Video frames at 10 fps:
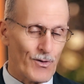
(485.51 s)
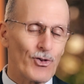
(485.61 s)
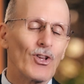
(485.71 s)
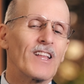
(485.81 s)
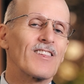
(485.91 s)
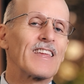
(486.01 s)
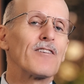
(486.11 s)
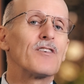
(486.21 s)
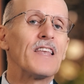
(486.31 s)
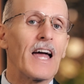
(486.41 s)
so let's
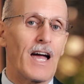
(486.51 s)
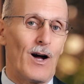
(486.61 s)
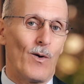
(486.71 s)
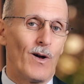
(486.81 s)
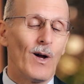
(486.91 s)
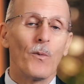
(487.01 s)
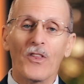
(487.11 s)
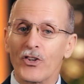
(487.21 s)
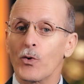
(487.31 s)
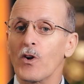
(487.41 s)
give now,
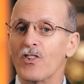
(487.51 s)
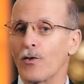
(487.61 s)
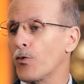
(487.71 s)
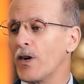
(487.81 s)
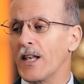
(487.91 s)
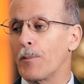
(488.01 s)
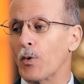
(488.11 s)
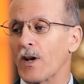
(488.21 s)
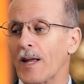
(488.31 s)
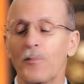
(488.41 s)
while the doors to freely
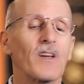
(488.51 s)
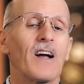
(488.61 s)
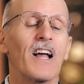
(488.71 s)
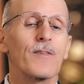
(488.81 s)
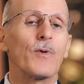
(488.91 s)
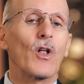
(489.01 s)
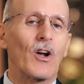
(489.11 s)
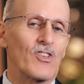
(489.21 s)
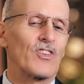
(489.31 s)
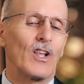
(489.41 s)
proclaim the gospel
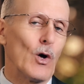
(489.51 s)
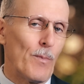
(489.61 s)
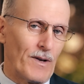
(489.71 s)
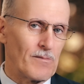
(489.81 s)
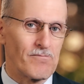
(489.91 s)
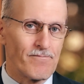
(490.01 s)
are still open.